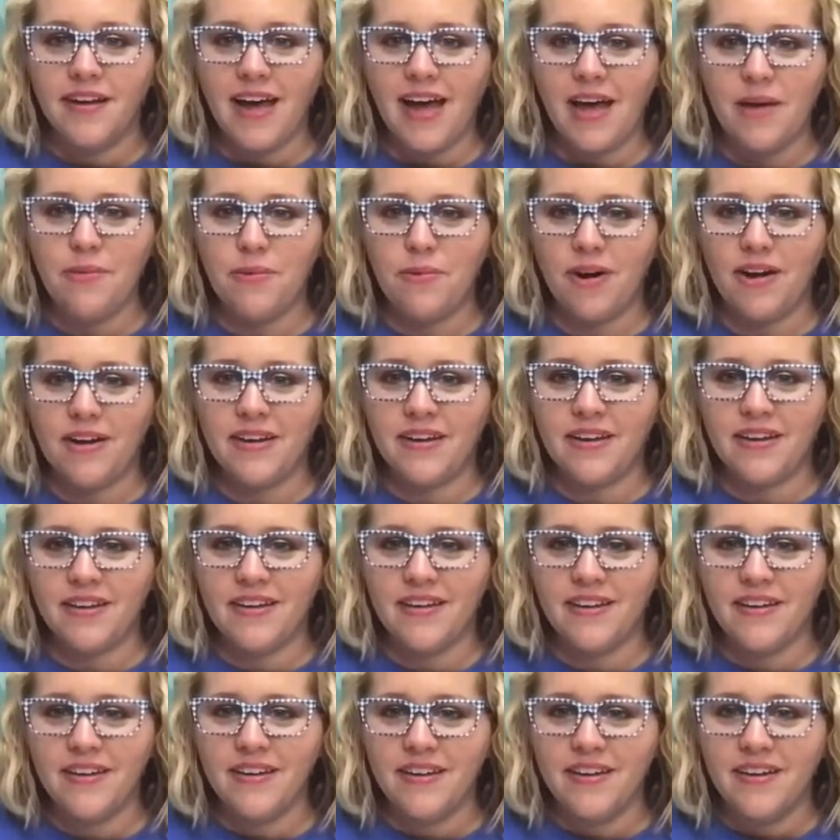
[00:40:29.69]
hey wanda
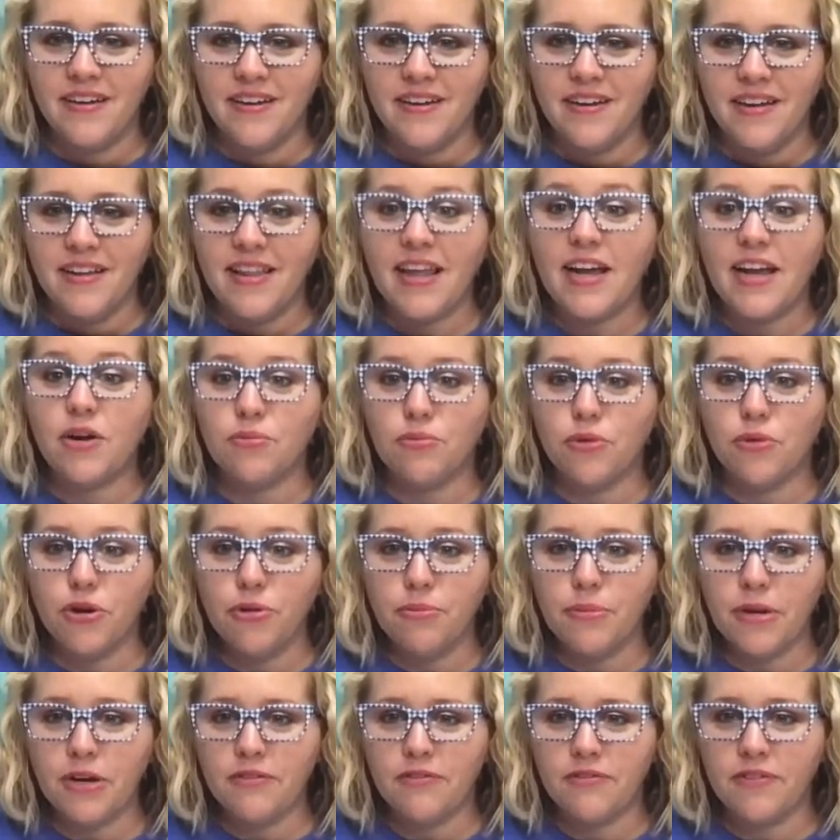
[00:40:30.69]
like a
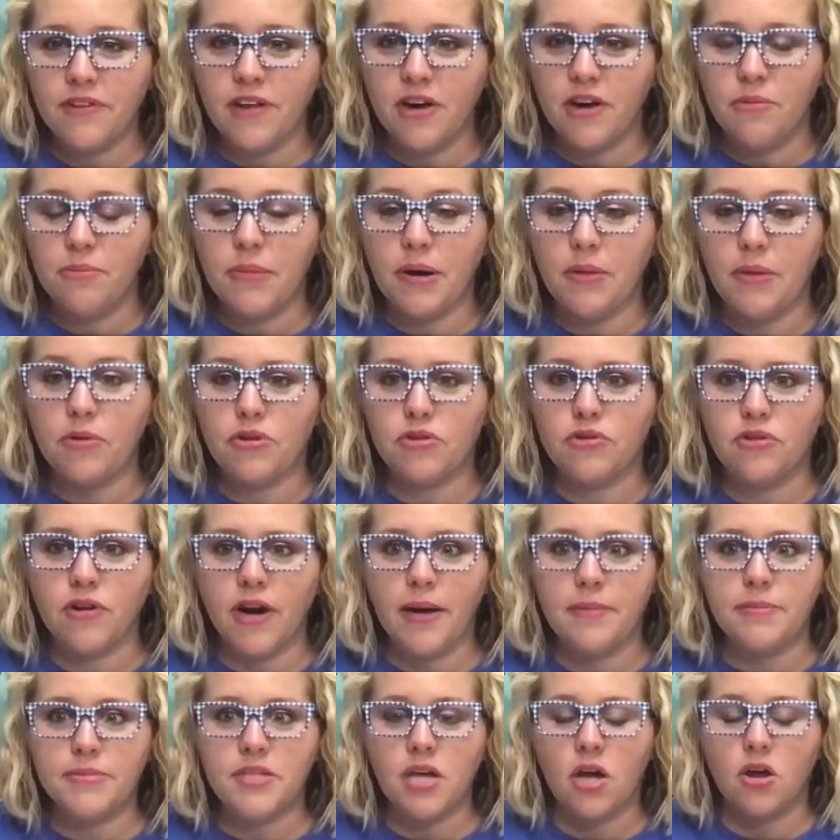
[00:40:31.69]
root beer float but with
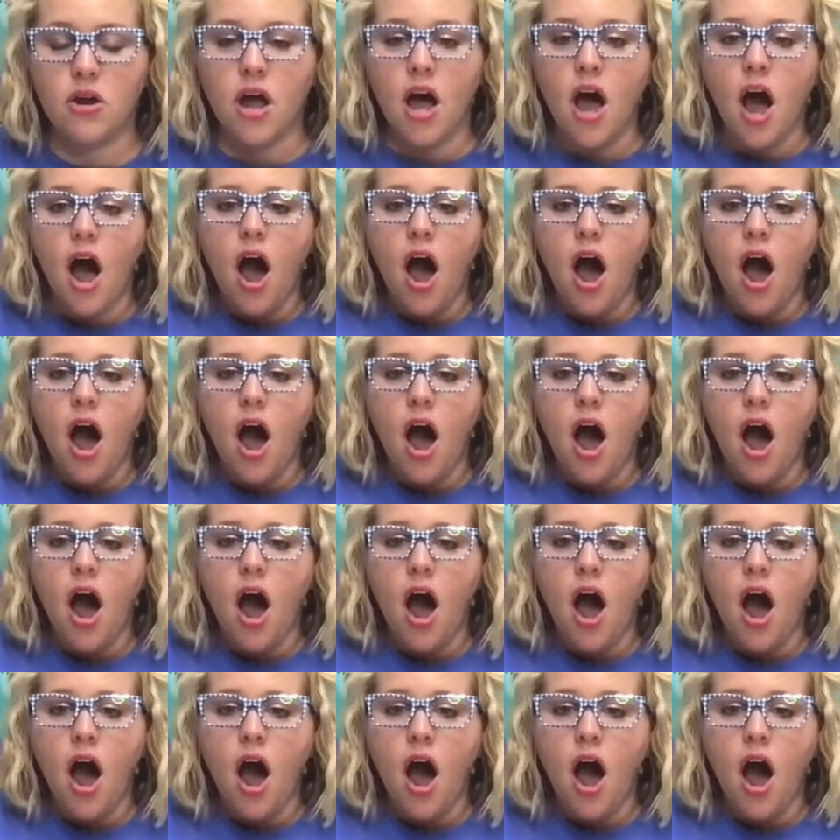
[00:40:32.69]
grape soda